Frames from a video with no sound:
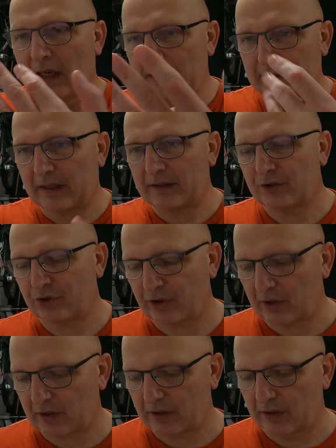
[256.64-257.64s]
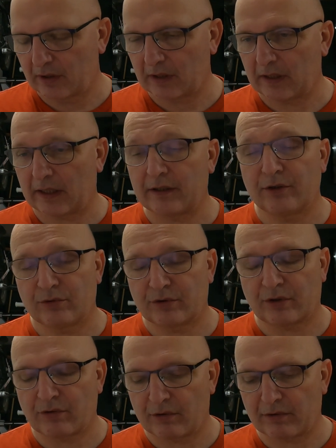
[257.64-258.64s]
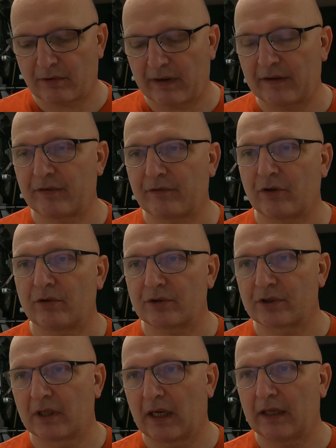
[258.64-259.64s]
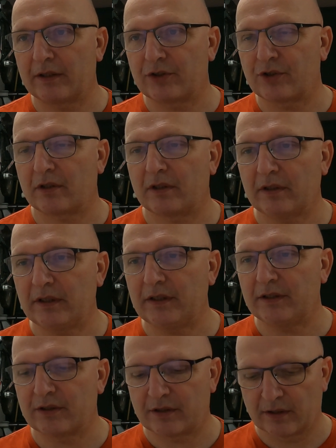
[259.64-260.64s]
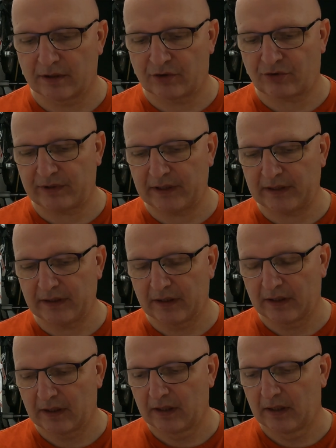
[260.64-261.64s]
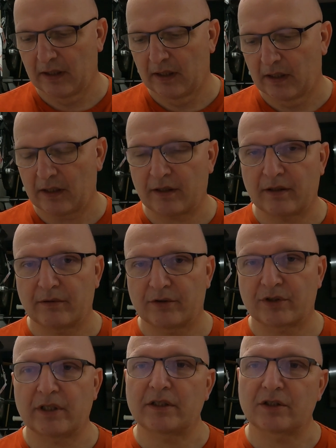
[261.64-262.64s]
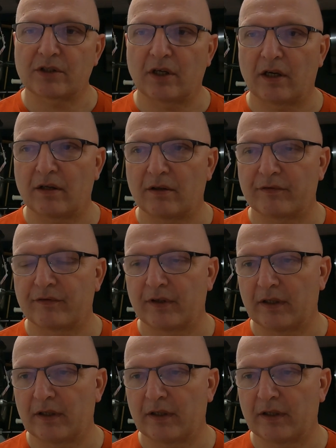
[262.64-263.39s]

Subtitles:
And then I shot, I used a chronograph, of course. I shot these 3 sets of